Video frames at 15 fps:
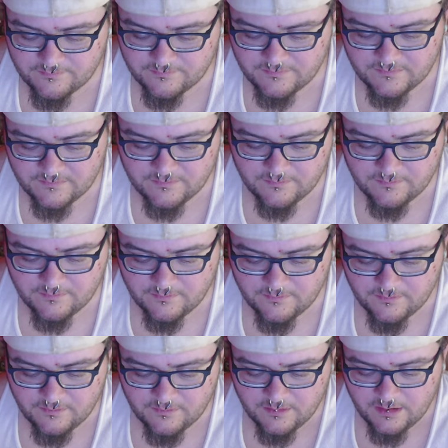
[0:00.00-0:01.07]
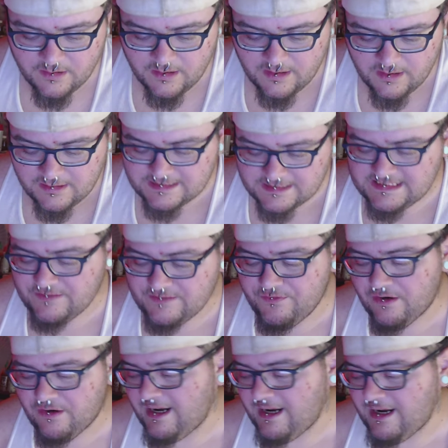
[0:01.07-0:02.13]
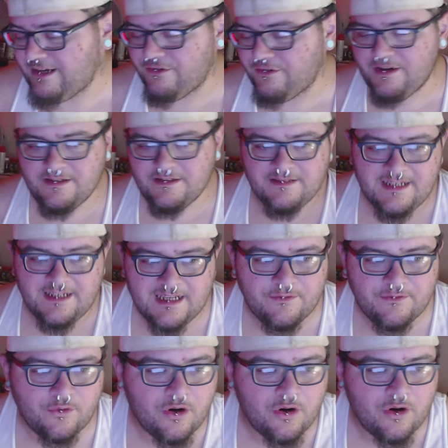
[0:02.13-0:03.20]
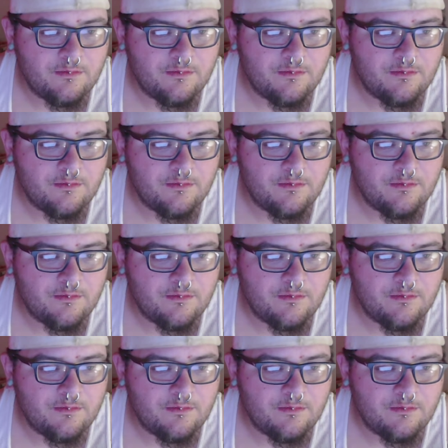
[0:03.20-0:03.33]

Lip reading: Let's see if they're accurate. They never are, but it's funny as fuck.